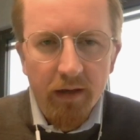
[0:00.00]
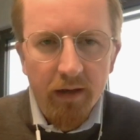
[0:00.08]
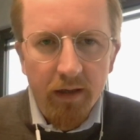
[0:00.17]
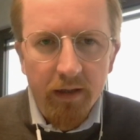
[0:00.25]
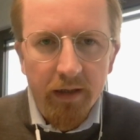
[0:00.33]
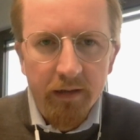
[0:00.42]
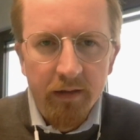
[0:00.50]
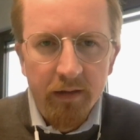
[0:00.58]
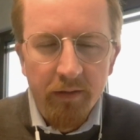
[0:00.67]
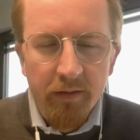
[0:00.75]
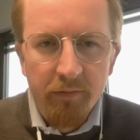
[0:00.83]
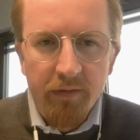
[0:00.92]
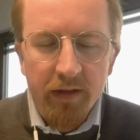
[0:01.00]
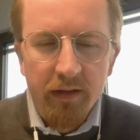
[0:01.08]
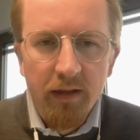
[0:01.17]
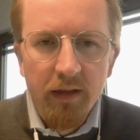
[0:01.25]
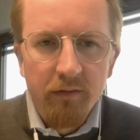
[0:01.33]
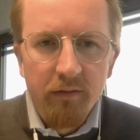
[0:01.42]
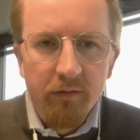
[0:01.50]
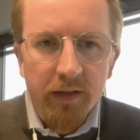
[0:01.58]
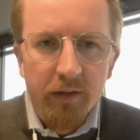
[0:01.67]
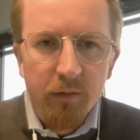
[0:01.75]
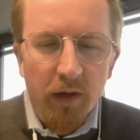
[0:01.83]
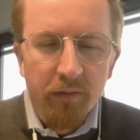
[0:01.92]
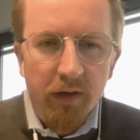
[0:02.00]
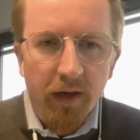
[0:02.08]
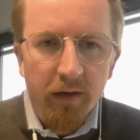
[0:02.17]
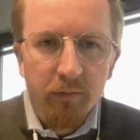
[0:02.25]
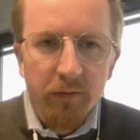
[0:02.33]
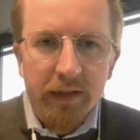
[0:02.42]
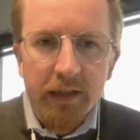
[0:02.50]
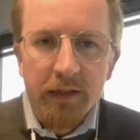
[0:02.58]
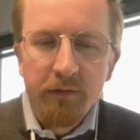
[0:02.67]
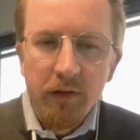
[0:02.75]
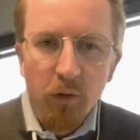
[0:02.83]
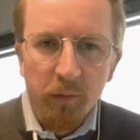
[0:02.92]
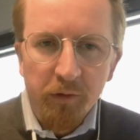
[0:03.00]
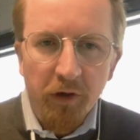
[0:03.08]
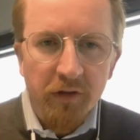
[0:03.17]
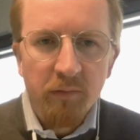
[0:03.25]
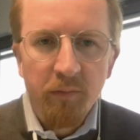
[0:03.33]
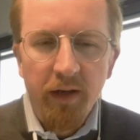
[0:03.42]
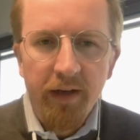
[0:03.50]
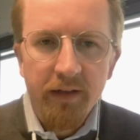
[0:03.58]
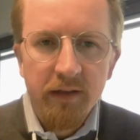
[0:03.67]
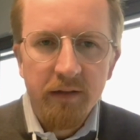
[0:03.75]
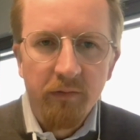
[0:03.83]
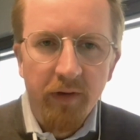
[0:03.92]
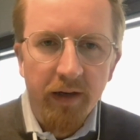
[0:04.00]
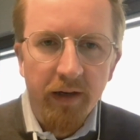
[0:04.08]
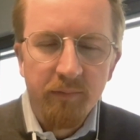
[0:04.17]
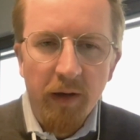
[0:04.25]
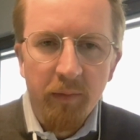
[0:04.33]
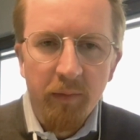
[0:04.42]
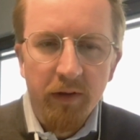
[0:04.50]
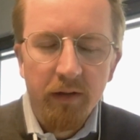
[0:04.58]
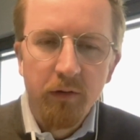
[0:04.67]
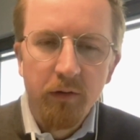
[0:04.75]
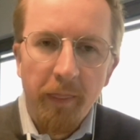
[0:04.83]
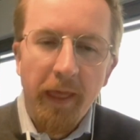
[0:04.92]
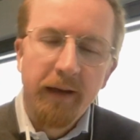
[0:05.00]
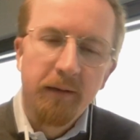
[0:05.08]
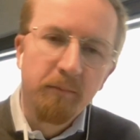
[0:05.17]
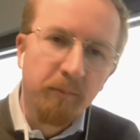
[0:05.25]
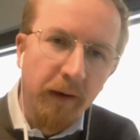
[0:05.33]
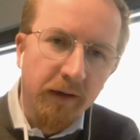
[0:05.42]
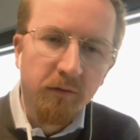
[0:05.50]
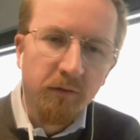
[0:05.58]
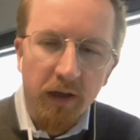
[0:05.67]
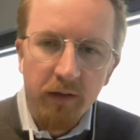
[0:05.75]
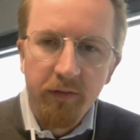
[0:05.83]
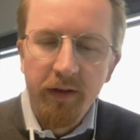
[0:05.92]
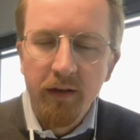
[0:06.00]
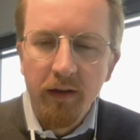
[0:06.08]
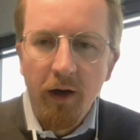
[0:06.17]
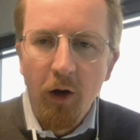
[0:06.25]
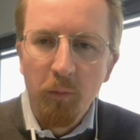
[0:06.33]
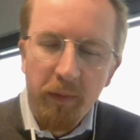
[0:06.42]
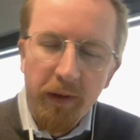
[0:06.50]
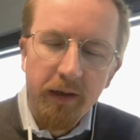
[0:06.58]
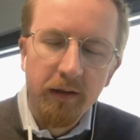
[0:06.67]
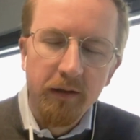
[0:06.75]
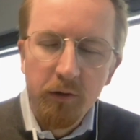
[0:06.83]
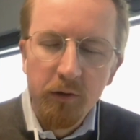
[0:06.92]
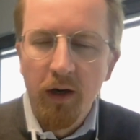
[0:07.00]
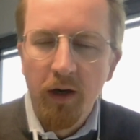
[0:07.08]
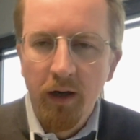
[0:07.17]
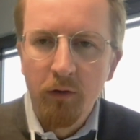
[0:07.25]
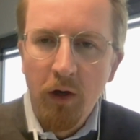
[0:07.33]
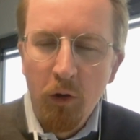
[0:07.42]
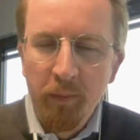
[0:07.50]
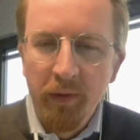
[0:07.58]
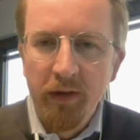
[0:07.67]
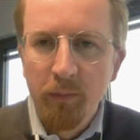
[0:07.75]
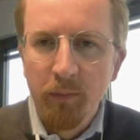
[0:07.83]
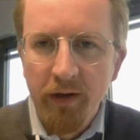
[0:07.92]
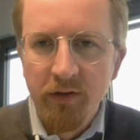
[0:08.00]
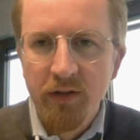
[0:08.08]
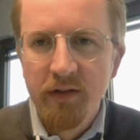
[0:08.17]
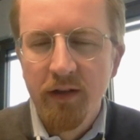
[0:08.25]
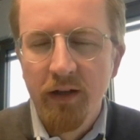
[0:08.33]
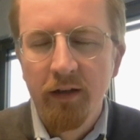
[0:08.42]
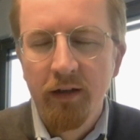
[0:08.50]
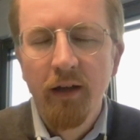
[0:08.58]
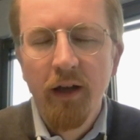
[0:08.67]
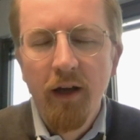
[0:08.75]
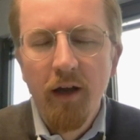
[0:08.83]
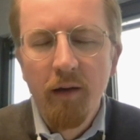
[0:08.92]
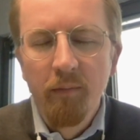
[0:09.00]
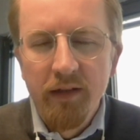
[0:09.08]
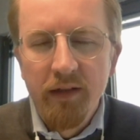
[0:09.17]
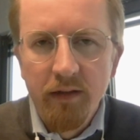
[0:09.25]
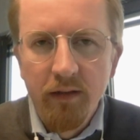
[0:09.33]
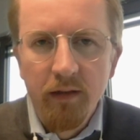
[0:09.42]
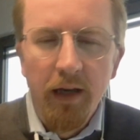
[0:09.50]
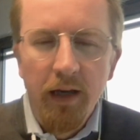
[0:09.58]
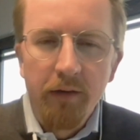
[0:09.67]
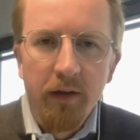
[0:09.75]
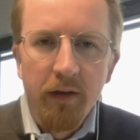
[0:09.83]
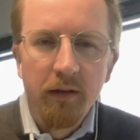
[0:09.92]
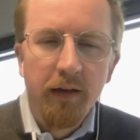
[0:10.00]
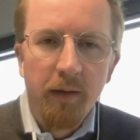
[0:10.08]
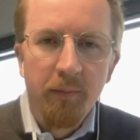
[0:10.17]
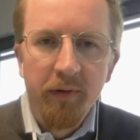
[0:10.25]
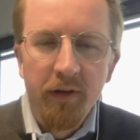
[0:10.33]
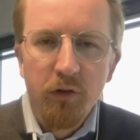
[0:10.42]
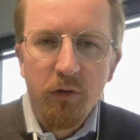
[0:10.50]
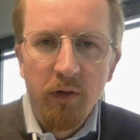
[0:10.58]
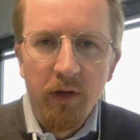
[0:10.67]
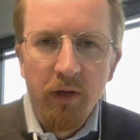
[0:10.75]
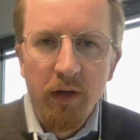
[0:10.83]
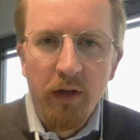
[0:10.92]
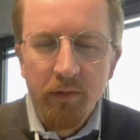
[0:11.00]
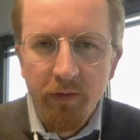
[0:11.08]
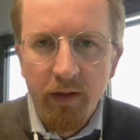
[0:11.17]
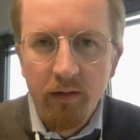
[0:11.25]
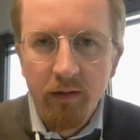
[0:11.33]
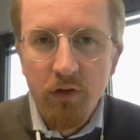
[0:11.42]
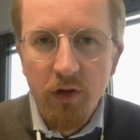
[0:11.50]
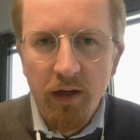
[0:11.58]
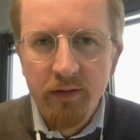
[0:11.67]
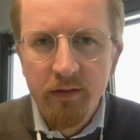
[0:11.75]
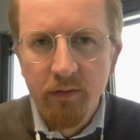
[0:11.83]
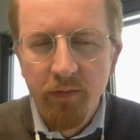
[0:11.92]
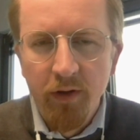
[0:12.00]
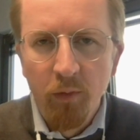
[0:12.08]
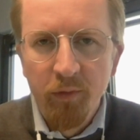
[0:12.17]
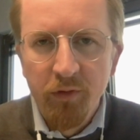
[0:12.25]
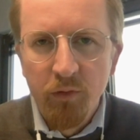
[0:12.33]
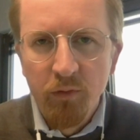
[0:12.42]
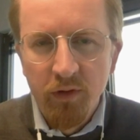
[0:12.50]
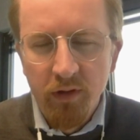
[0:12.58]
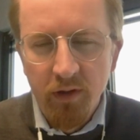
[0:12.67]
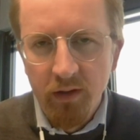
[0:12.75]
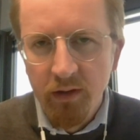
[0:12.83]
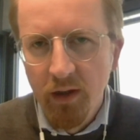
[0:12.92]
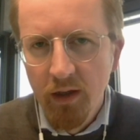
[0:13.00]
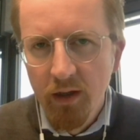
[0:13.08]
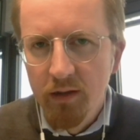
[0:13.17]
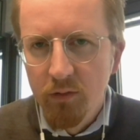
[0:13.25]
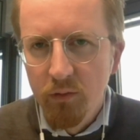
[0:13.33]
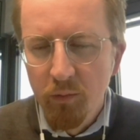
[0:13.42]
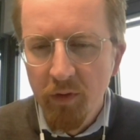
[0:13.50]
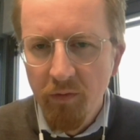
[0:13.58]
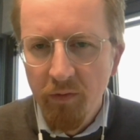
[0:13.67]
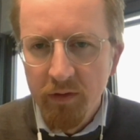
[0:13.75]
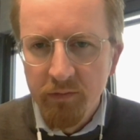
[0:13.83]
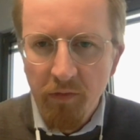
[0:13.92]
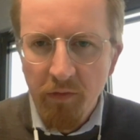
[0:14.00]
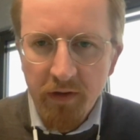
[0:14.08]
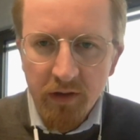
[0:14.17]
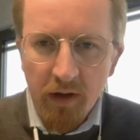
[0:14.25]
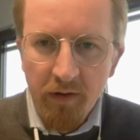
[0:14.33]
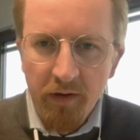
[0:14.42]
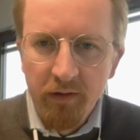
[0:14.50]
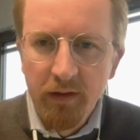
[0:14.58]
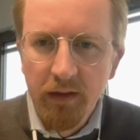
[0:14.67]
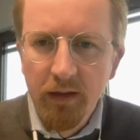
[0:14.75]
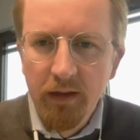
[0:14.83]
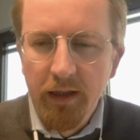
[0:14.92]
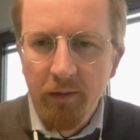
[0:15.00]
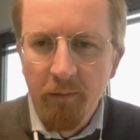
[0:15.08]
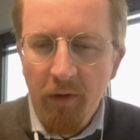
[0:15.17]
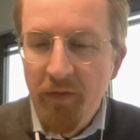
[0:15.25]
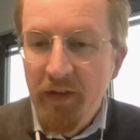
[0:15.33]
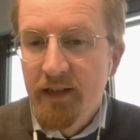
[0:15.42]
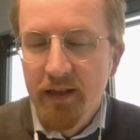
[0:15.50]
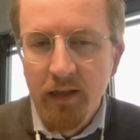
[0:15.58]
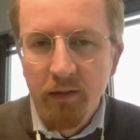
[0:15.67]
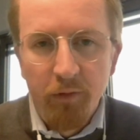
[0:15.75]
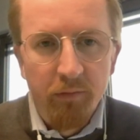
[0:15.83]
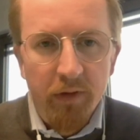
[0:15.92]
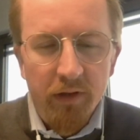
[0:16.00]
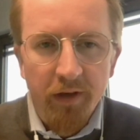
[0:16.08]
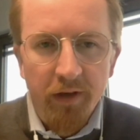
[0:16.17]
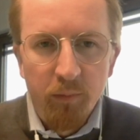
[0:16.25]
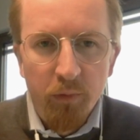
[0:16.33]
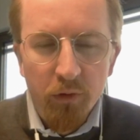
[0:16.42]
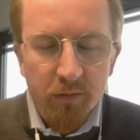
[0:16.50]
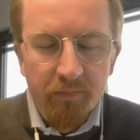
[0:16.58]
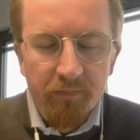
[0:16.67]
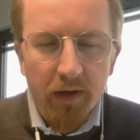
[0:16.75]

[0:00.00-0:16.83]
in the fact that we need to have a kind of equal collaboration place, where it's maybe not that much relevant how big you are or how big your budgets are, but still every company should have a fair chance, a fair opportunity to do business with each other. And that's exactly what we are trying to push.